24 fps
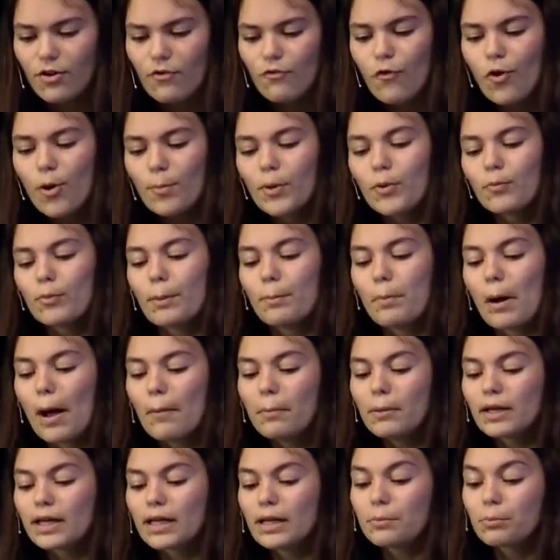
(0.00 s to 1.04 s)
Former
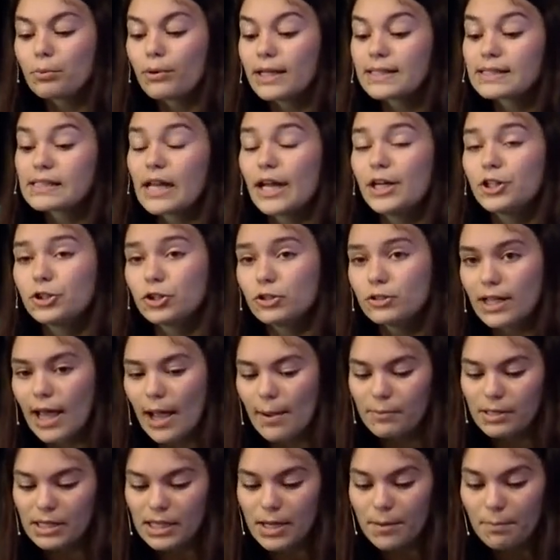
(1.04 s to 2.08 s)
Republican presidential
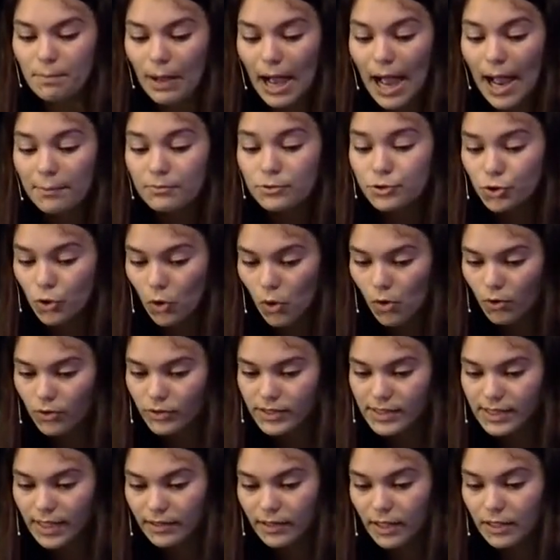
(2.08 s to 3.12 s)
nominee Bob Dole
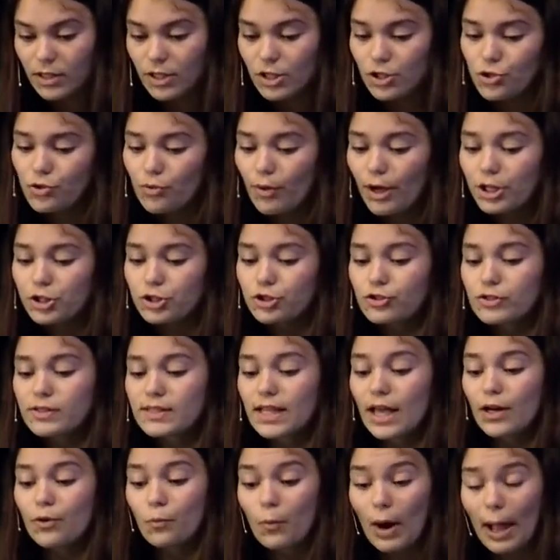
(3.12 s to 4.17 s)
said that the U.S. should
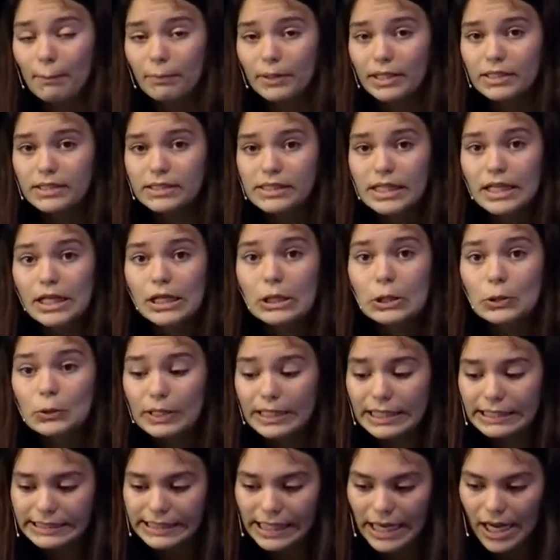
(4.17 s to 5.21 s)
send weapons,
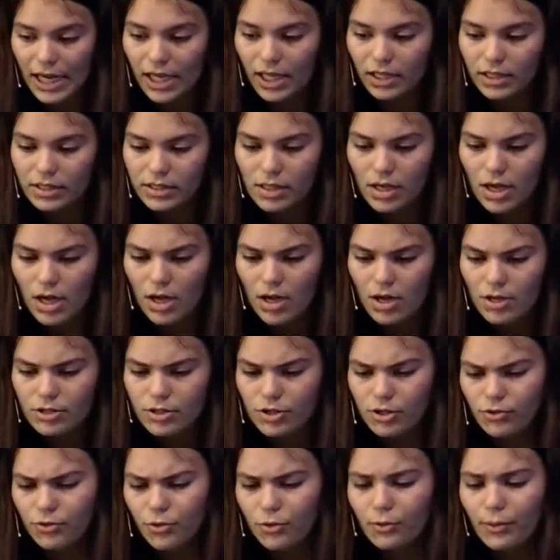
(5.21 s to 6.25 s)
including tanks,
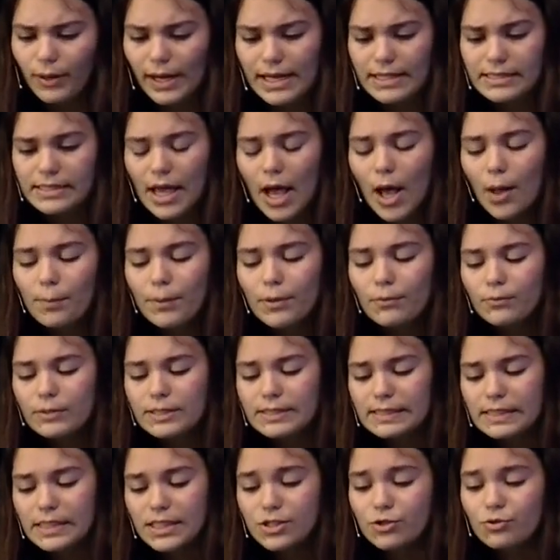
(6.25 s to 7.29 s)
to Ukraine to help it
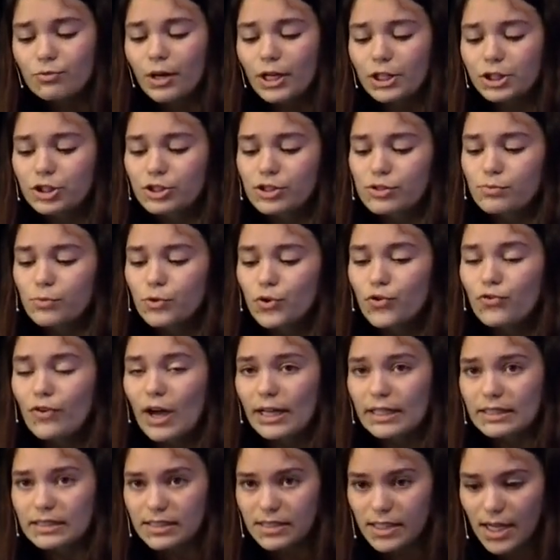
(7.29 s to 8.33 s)
resist Russia's move
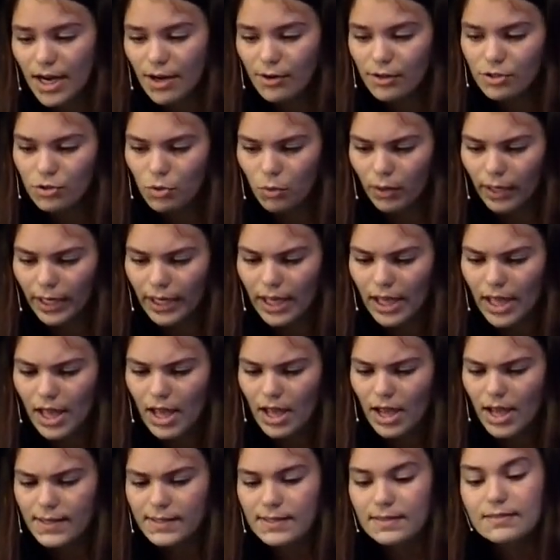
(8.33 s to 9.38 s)
on its territory
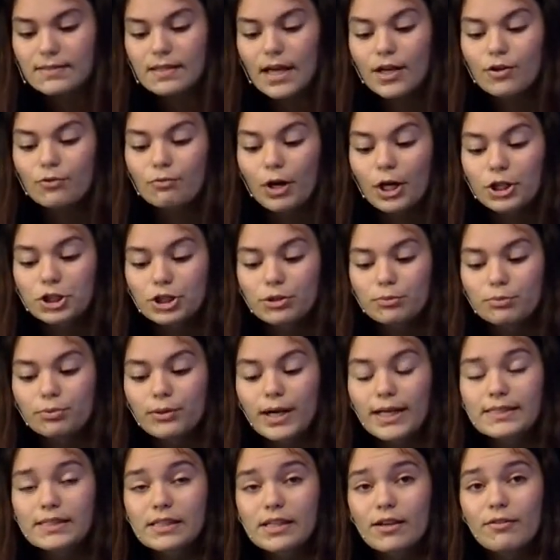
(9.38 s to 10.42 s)
and to send Russian
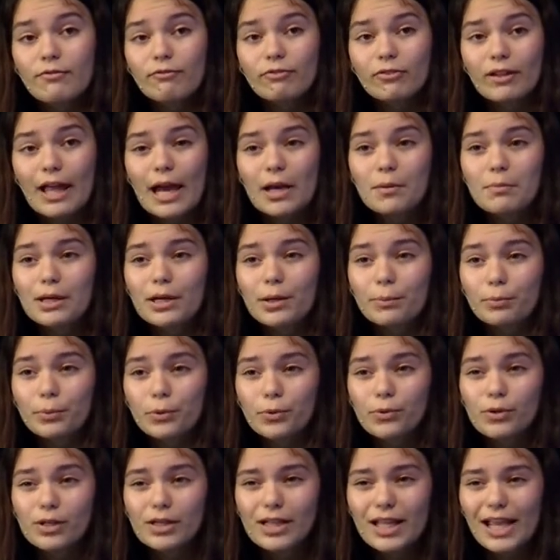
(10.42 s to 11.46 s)
President Vladimir
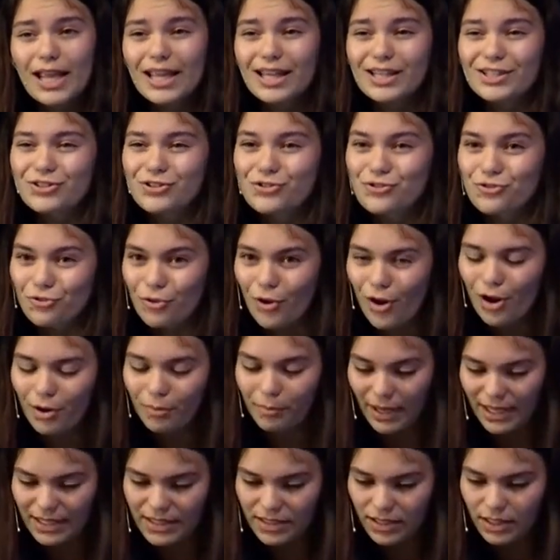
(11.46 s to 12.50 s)
Putin a strong
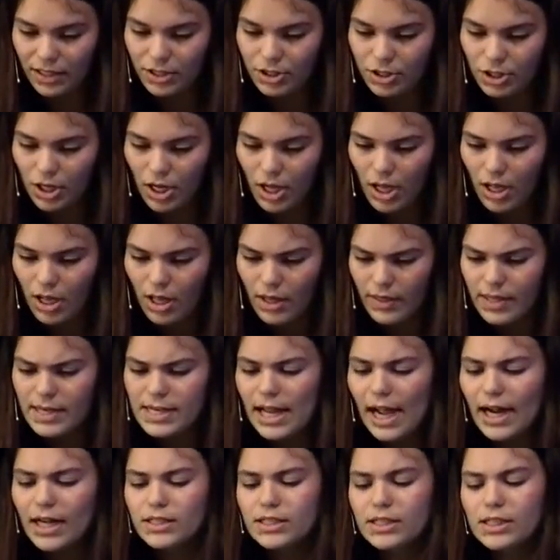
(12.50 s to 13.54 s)
message. The
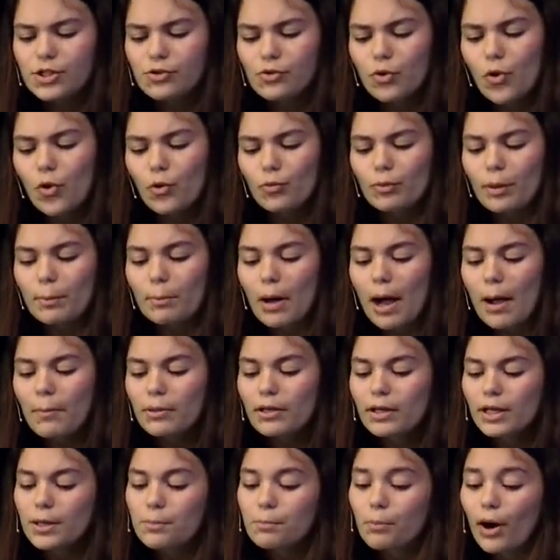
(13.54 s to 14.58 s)
90-year-old
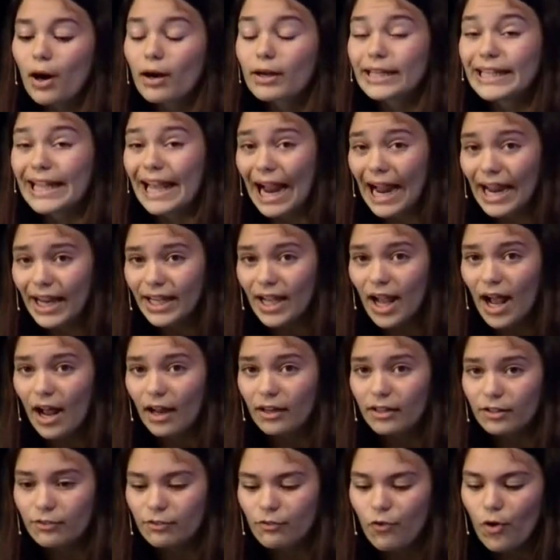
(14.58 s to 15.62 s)
Republican Party
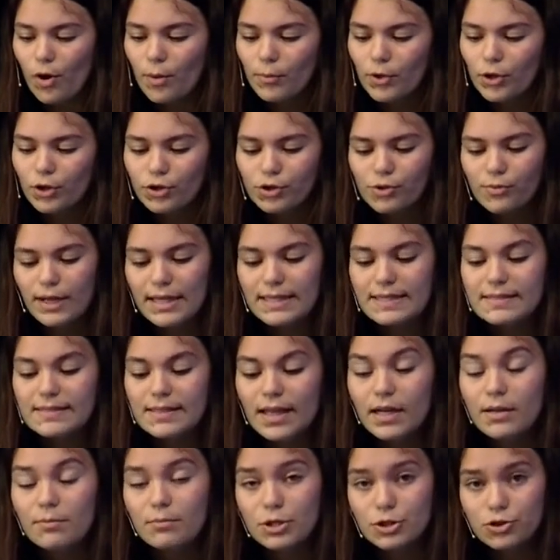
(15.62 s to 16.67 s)
icon and former U.S.
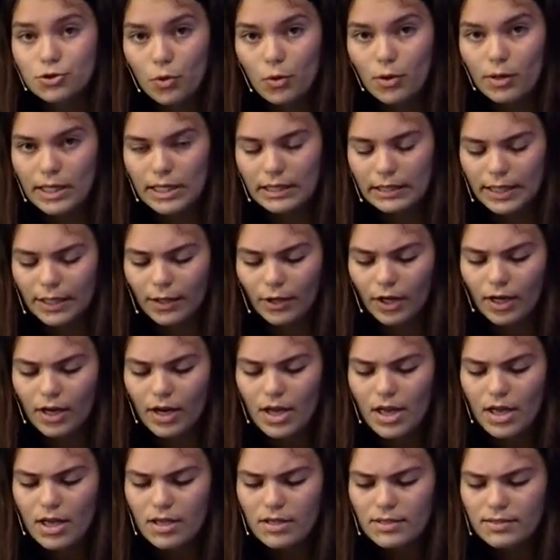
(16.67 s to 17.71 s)
Senate Majority Leader
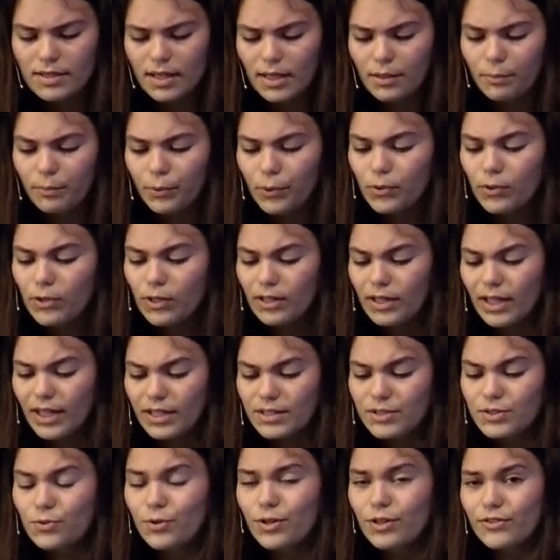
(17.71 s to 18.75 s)
said Putin
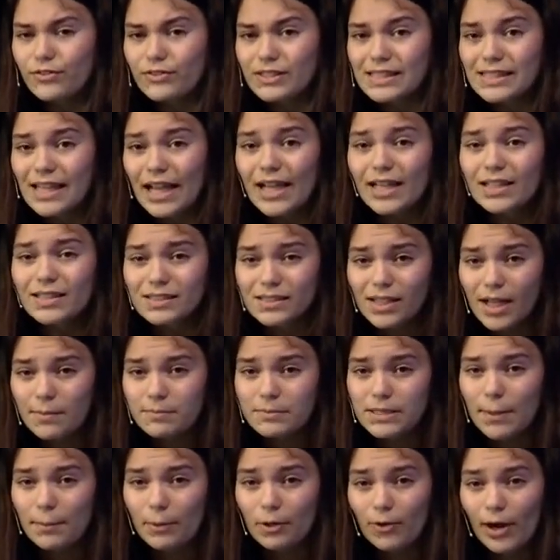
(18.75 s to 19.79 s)
has sort of sized up
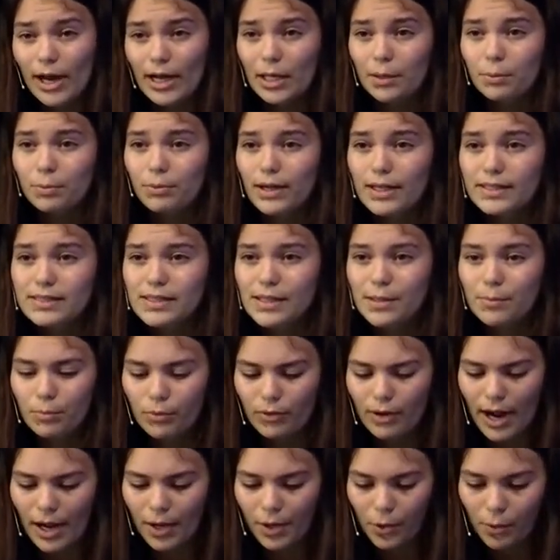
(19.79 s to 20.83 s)
Democratic President
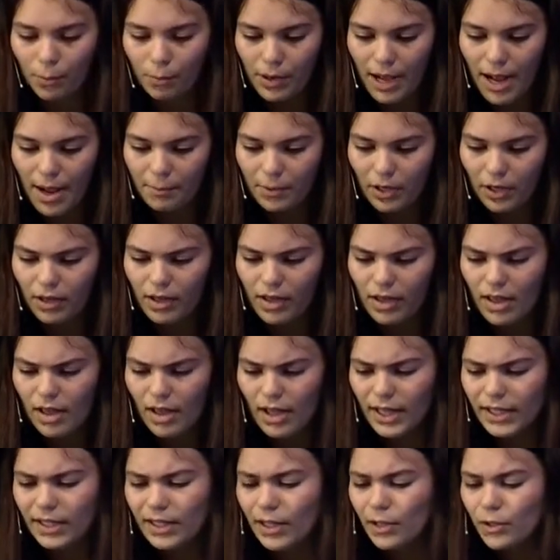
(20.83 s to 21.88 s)
Barack Obama
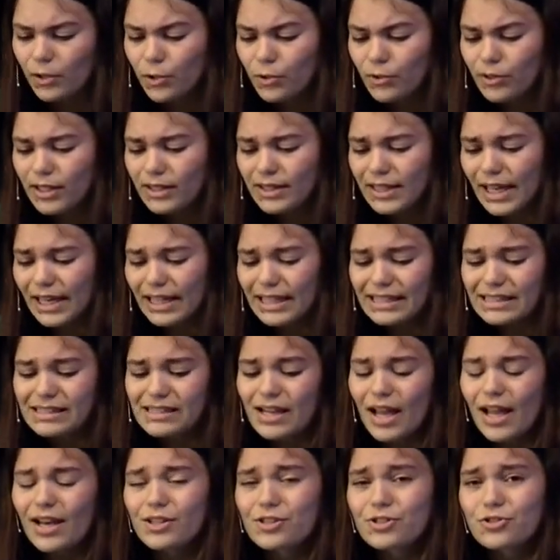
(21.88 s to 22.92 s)
and concluded that he's
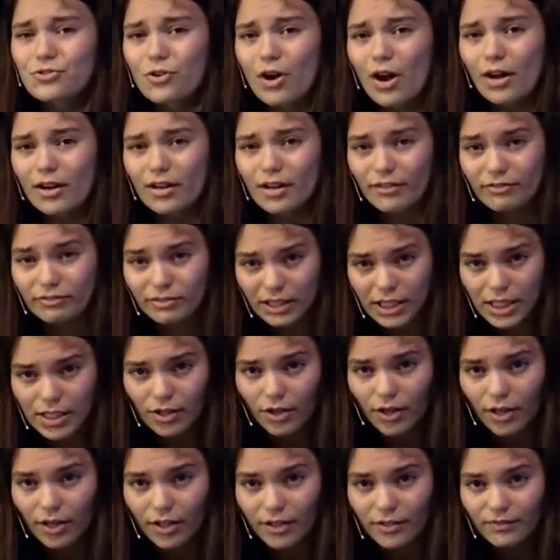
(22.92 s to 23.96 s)
not a strong enough
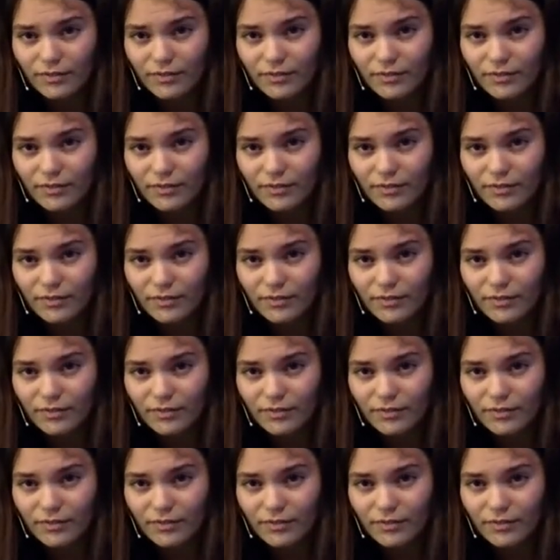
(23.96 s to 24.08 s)
leader.